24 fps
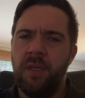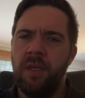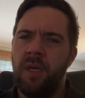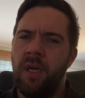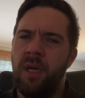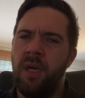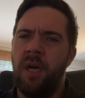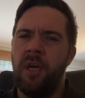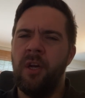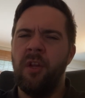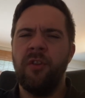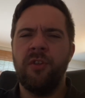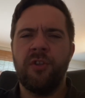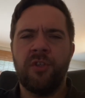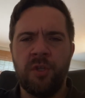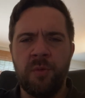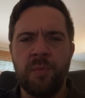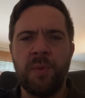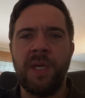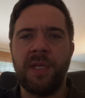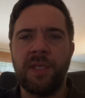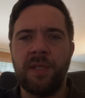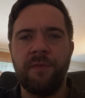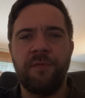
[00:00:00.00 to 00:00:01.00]
And on the
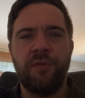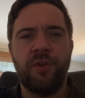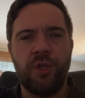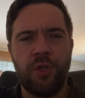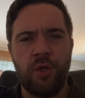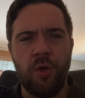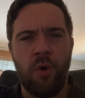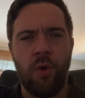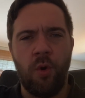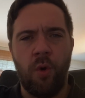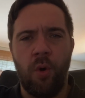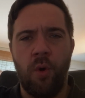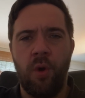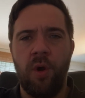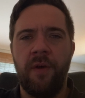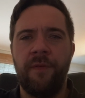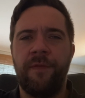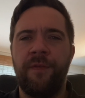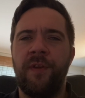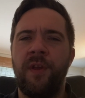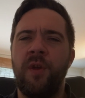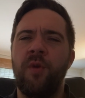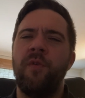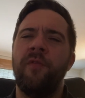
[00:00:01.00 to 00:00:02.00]
subject of short, a
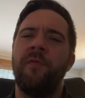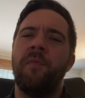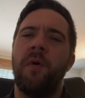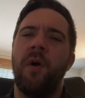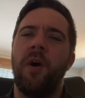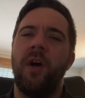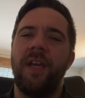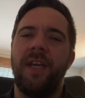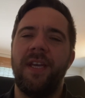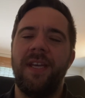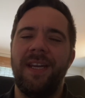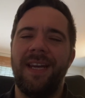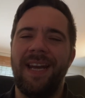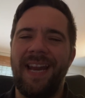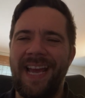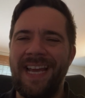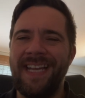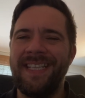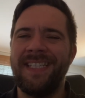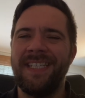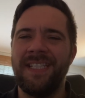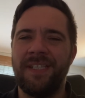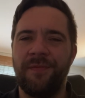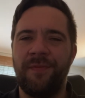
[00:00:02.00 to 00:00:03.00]
few of my
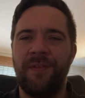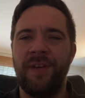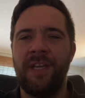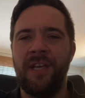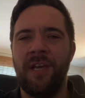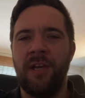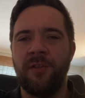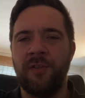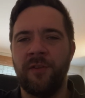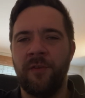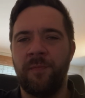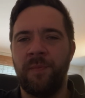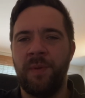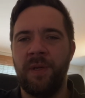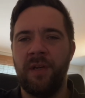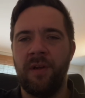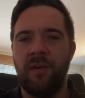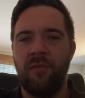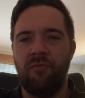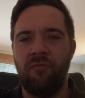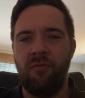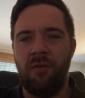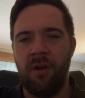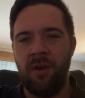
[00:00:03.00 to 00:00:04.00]
latest videos have been
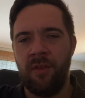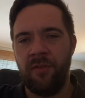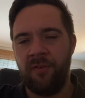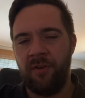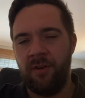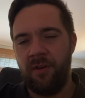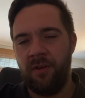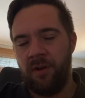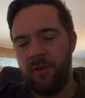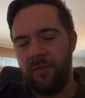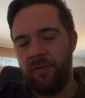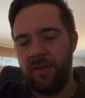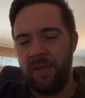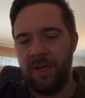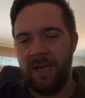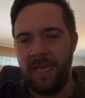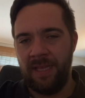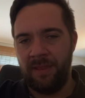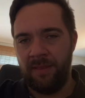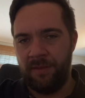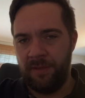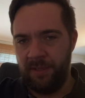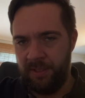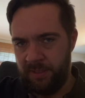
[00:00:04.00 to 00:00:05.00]
rather on the
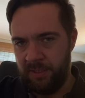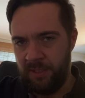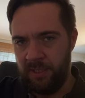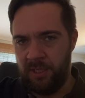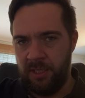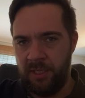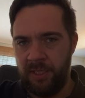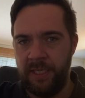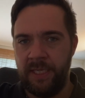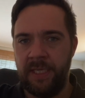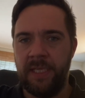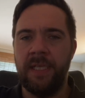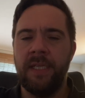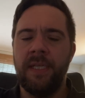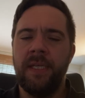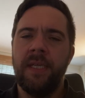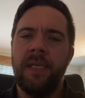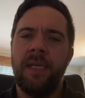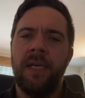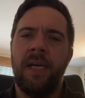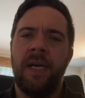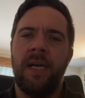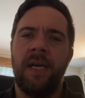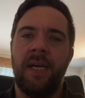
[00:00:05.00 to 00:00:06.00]
lengthy side.
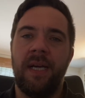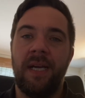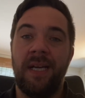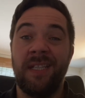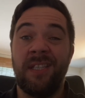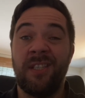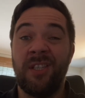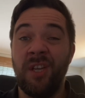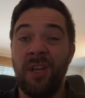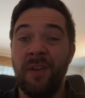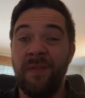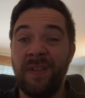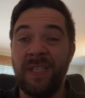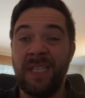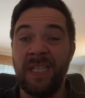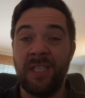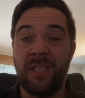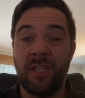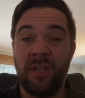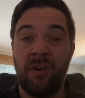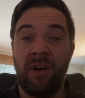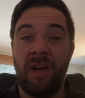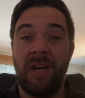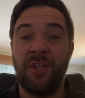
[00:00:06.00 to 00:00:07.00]
As service
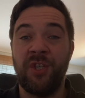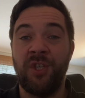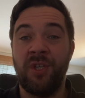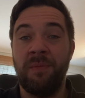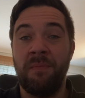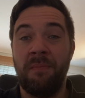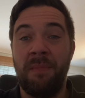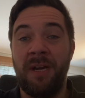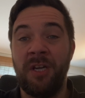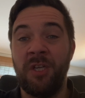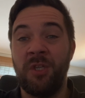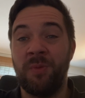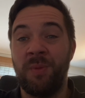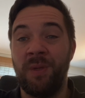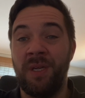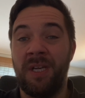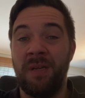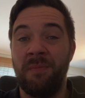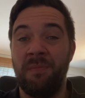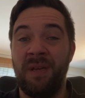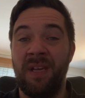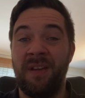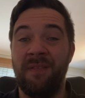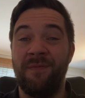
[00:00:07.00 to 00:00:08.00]
integration and management
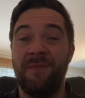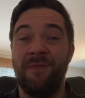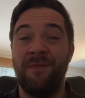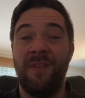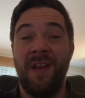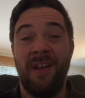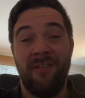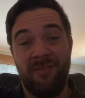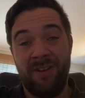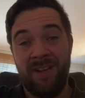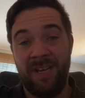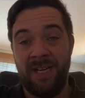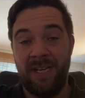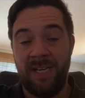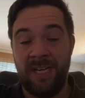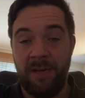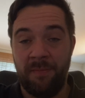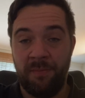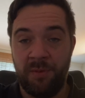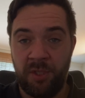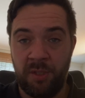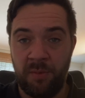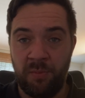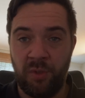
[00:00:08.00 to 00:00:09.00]
can be a very
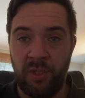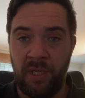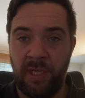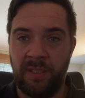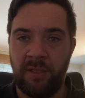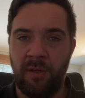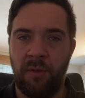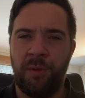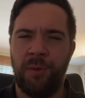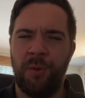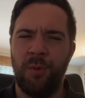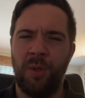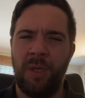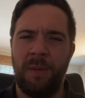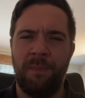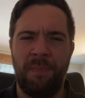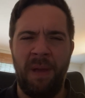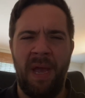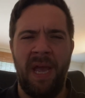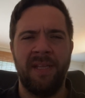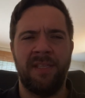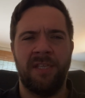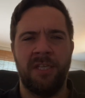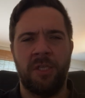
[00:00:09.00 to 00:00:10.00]
in-depth subject, I thought it
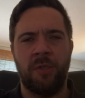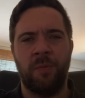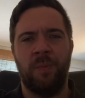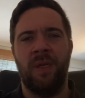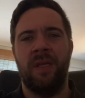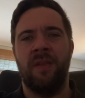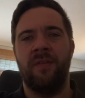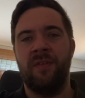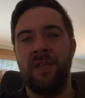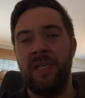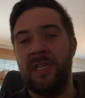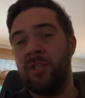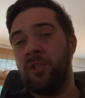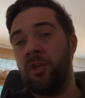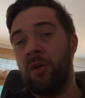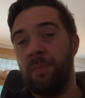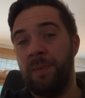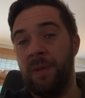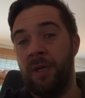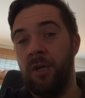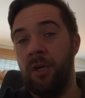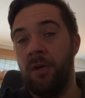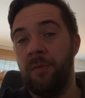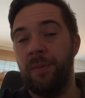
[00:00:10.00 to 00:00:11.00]
better to split this
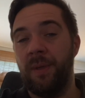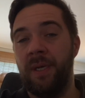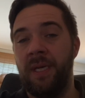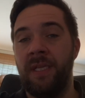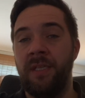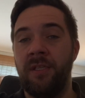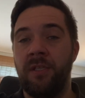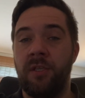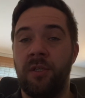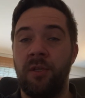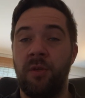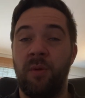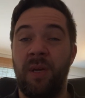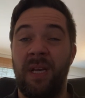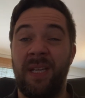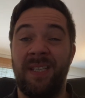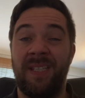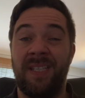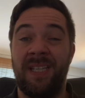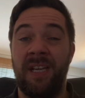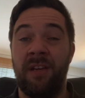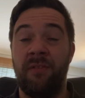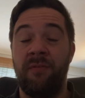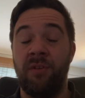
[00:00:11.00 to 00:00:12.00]
topic up into a
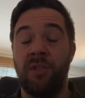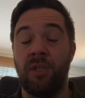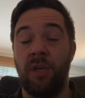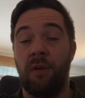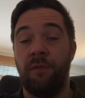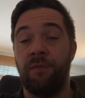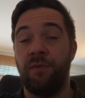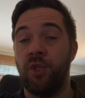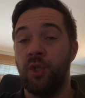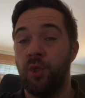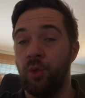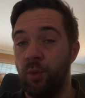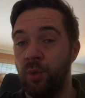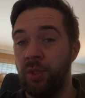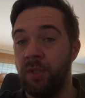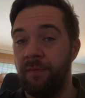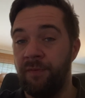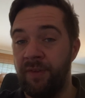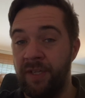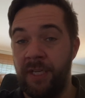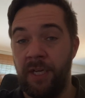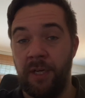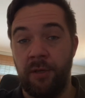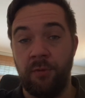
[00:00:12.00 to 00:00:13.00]
series of shorter
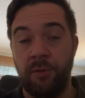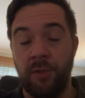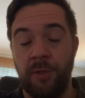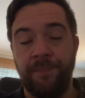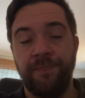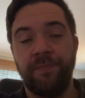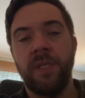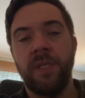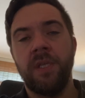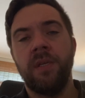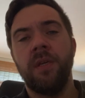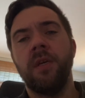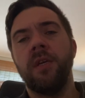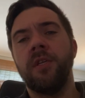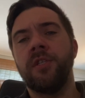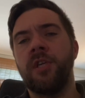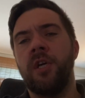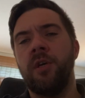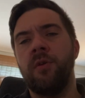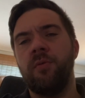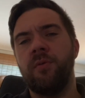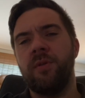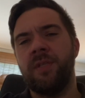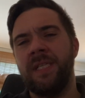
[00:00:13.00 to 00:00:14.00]
videos.
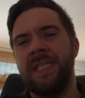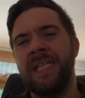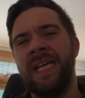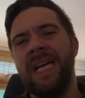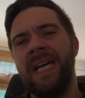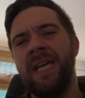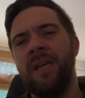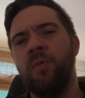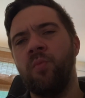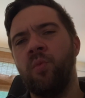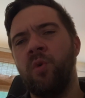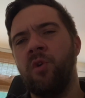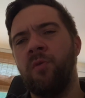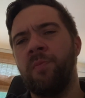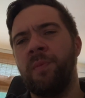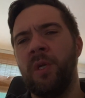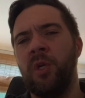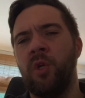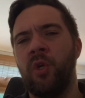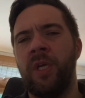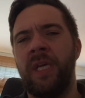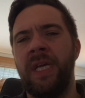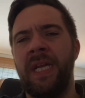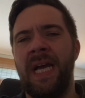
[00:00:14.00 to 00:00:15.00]
So today we'll be
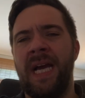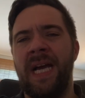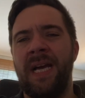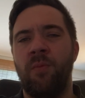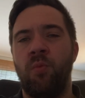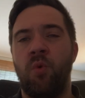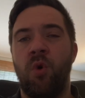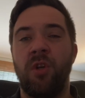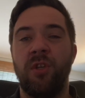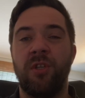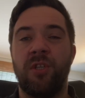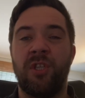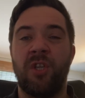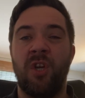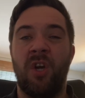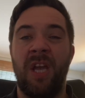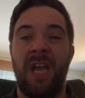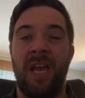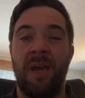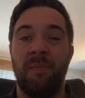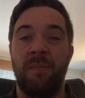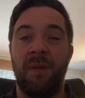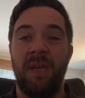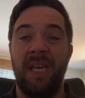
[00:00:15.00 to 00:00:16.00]
looking at what
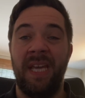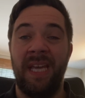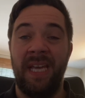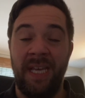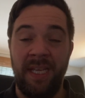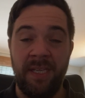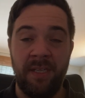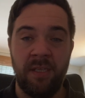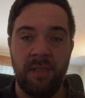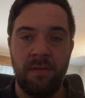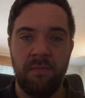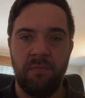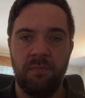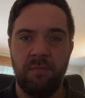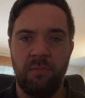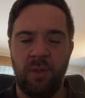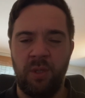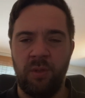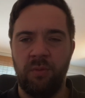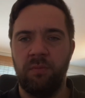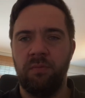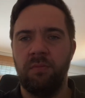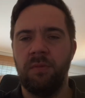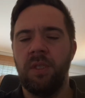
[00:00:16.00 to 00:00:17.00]
SIAM is.
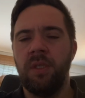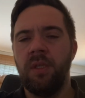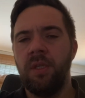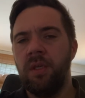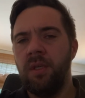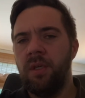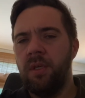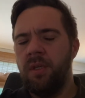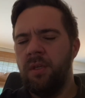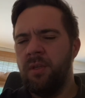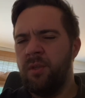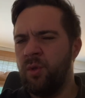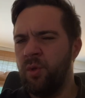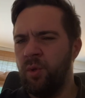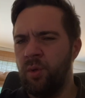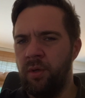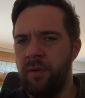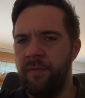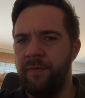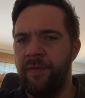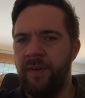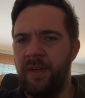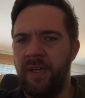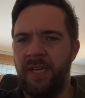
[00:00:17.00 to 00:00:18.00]
Well, sort
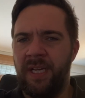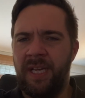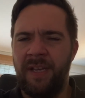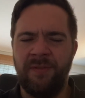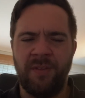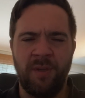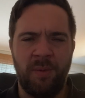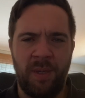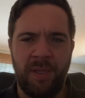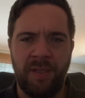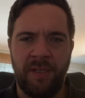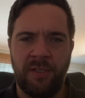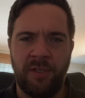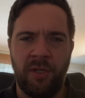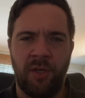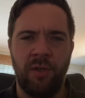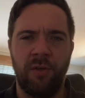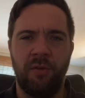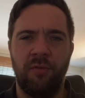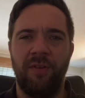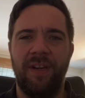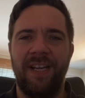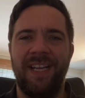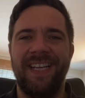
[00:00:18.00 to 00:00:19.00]
of gives it away in the
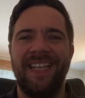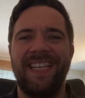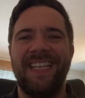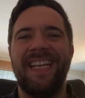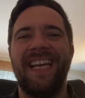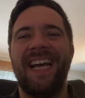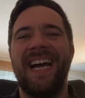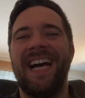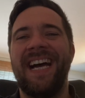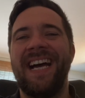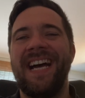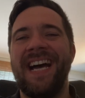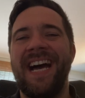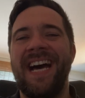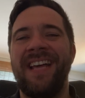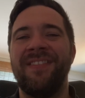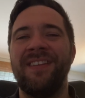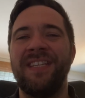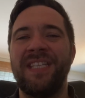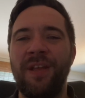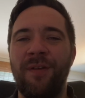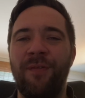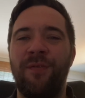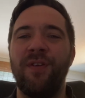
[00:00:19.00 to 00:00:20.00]
title really, and
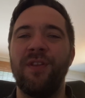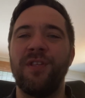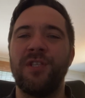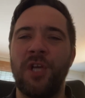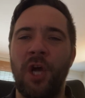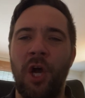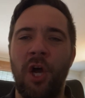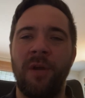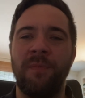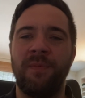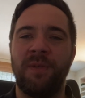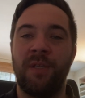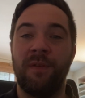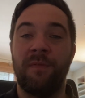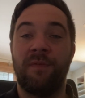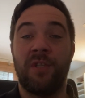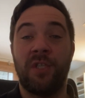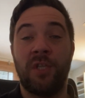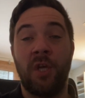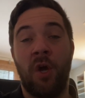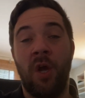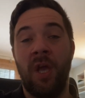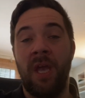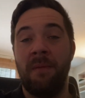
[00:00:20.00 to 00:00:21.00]
the different types of
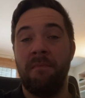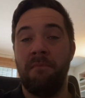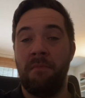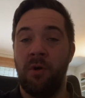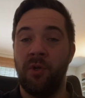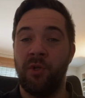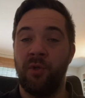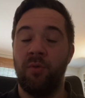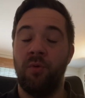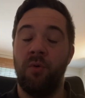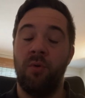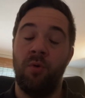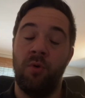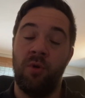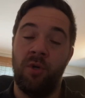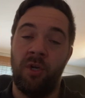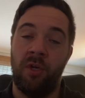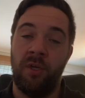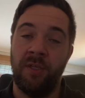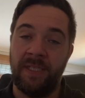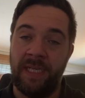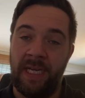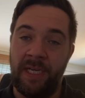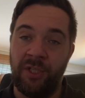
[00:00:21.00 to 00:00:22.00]
SIAM model
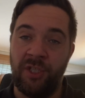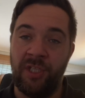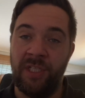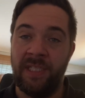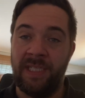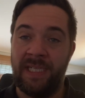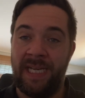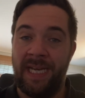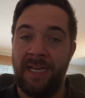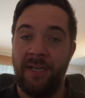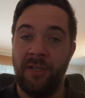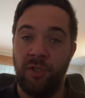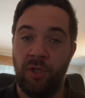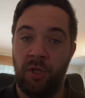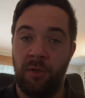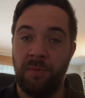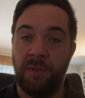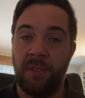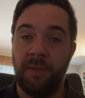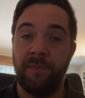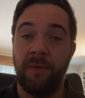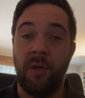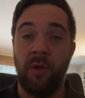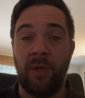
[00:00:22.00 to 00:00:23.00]
organisations can
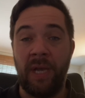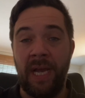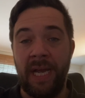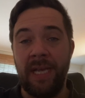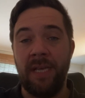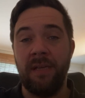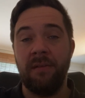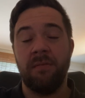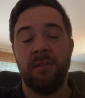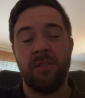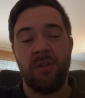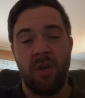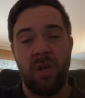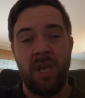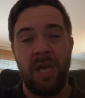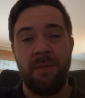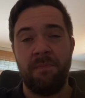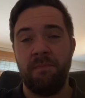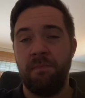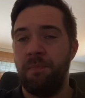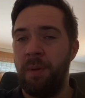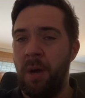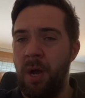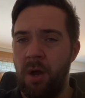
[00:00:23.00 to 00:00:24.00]
adopt. Okay,
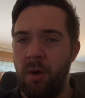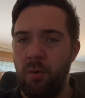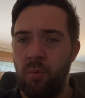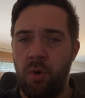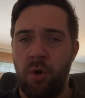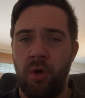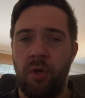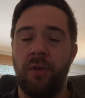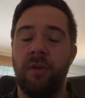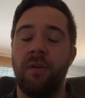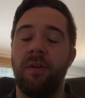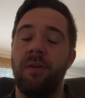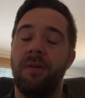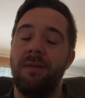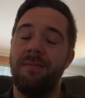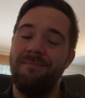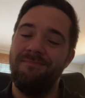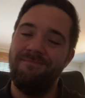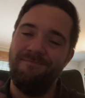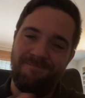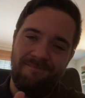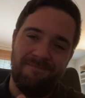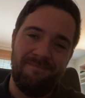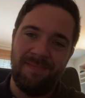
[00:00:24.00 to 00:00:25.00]
SIAM part one,
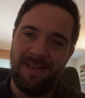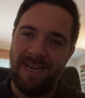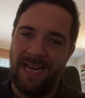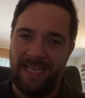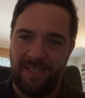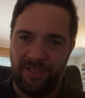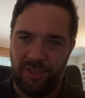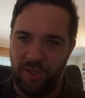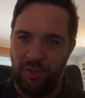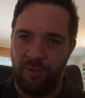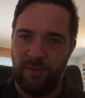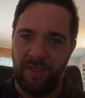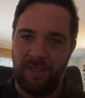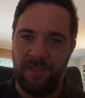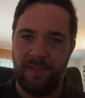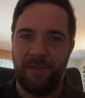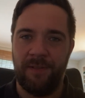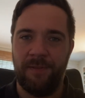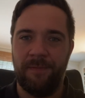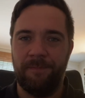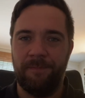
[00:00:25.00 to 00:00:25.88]
let's do this.